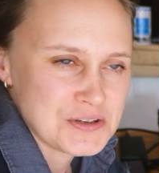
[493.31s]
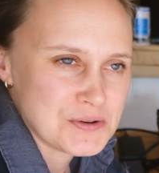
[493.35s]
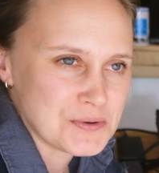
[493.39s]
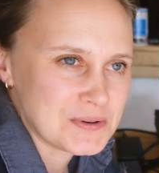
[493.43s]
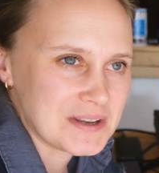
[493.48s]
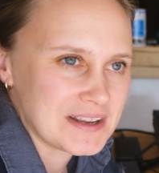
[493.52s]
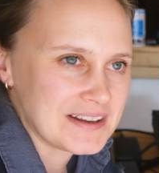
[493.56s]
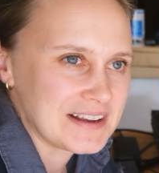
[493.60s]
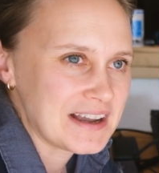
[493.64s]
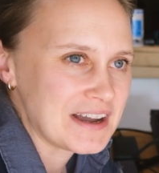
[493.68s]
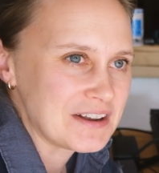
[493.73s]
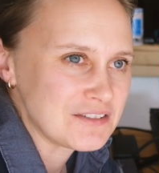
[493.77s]
You
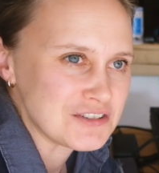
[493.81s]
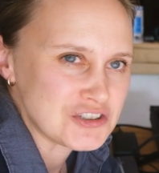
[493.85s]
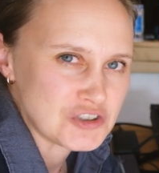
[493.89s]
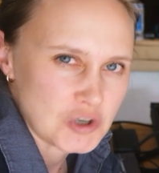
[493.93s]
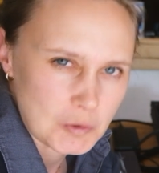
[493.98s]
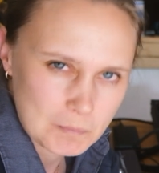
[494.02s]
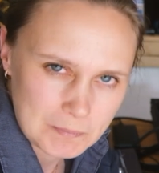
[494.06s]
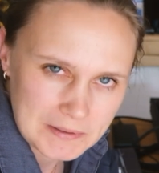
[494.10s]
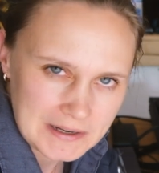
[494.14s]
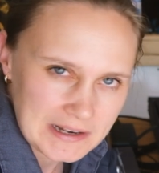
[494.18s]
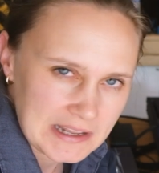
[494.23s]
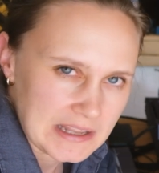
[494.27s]
can kind of
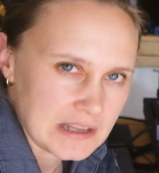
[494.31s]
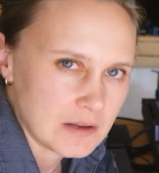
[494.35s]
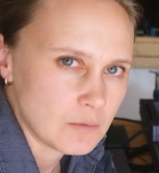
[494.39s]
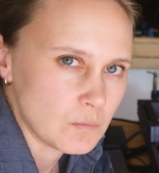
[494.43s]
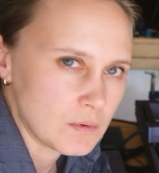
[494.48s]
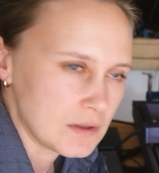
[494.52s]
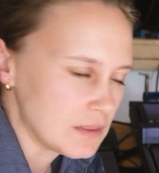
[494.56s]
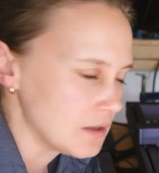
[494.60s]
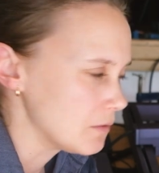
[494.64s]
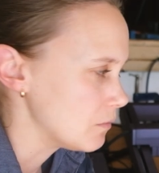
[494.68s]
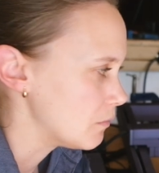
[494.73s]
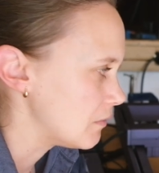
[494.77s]
start playing
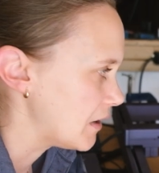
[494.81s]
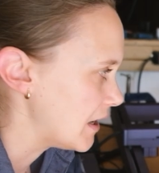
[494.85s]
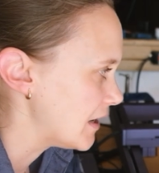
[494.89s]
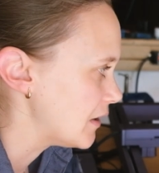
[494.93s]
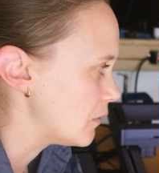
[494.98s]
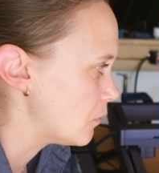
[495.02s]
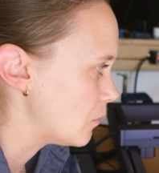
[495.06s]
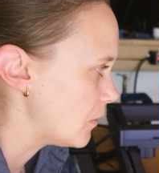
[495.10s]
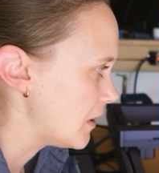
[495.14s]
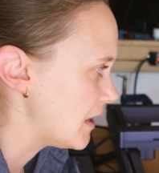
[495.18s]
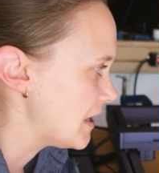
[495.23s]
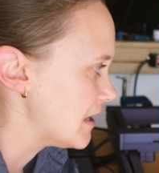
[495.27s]
with it right
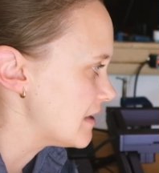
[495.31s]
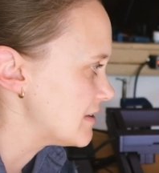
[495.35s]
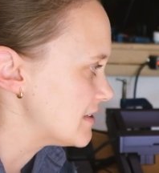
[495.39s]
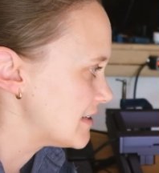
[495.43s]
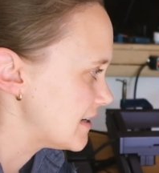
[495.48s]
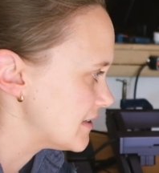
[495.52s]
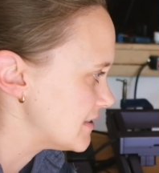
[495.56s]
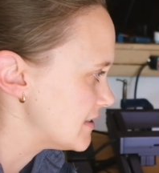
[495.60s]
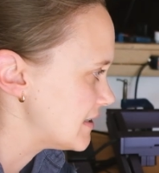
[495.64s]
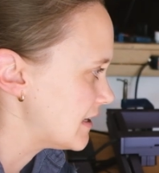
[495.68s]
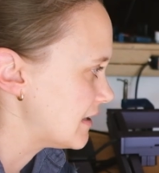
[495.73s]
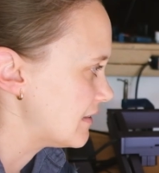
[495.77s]
away and
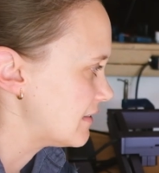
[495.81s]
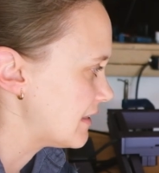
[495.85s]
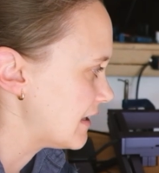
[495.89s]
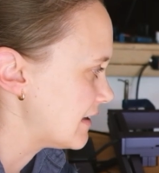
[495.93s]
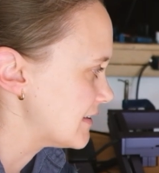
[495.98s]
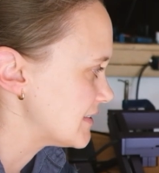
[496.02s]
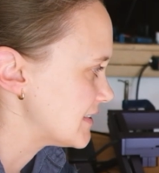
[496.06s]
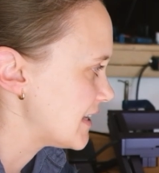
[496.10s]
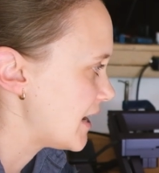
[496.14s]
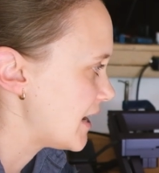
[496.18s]
testing things